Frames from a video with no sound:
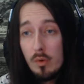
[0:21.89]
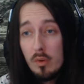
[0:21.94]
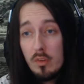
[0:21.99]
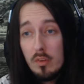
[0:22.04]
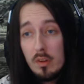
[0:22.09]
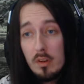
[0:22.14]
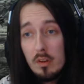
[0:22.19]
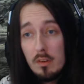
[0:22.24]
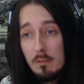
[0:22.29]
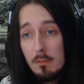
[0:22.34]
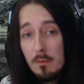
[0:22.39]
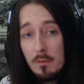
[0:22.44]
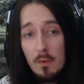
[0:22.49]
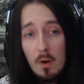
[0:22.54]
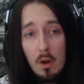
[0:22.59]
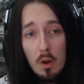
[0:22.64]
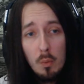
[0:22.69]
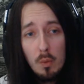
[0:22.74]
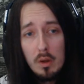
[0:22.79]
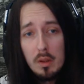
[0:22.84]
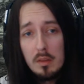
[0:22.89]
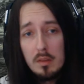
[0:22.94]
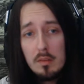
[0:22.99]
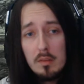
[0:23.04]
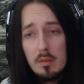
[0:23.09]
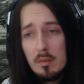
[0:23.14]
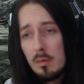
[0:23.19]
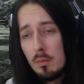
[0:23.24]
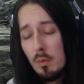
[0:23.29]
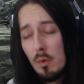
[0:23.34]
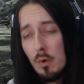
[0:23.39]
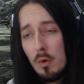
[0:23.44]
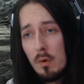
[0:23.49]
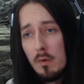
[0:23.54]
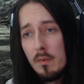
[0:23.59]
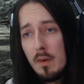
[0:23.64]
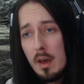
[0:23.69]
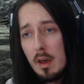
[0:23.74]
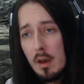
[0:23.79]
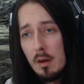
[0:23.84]
and Followers
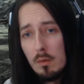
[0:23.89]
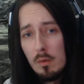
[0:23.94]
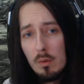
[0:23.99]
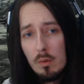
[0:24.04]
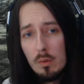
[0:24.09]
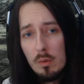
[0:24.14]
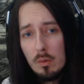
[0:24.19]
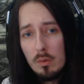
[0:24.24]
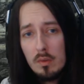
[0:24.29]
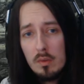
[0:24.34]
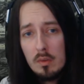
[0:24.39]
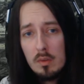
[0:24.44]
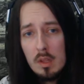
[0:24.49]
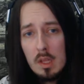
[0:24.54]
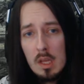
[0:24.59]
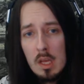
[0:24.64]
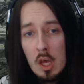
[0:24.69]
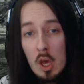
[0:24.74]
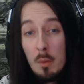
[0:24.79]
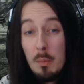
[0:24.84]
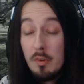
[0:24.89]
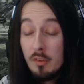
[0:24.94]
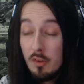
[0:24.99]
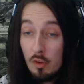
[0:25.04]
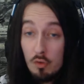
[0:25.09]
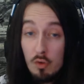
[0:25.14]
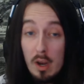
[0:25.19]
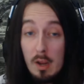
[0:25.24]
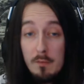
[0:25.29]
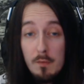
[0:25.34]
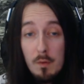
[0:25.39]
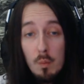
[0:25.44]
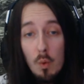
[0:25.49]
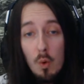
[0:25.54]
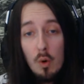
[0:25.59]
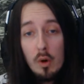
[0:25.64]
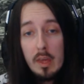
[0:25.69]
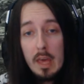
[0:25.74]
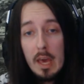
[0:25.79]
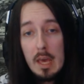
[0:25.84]
warfare rules, which is great for
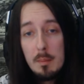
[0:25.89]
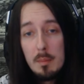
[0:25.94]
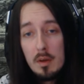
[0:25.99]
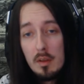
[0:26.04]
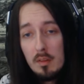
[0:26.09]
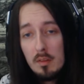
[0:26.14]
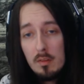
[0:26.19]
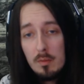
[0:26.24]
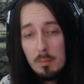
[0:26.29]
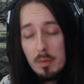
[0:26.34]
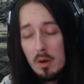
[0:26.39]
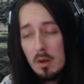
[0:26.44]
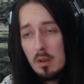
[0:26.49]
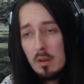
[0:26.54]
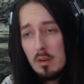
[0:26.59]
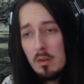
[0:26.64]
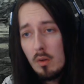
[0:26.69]
wargamers, but not